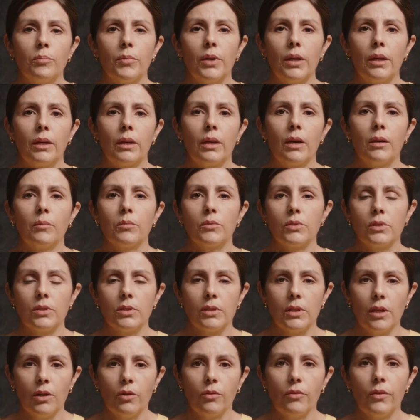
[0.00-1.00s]
and being able
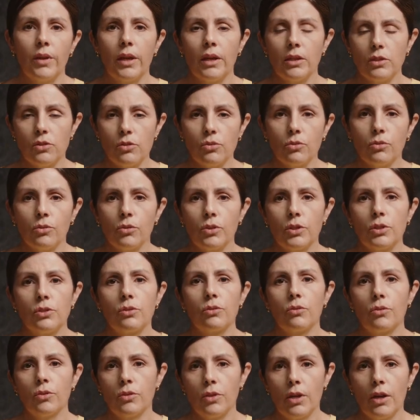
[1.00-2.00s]
to tell their
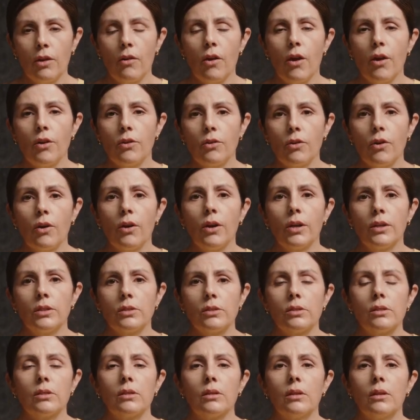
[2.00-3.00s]
stories through their own
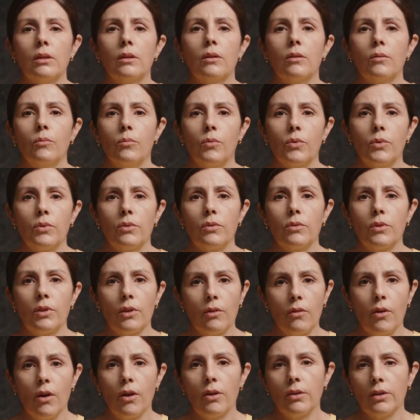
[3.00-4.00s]
eyes with
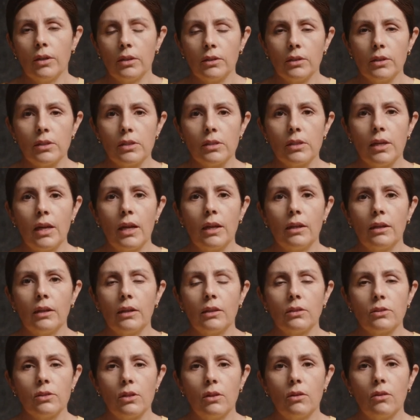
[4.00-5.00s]
their own
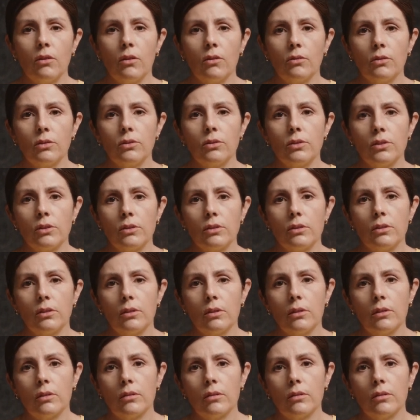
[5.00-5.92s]
understandings and knowledges.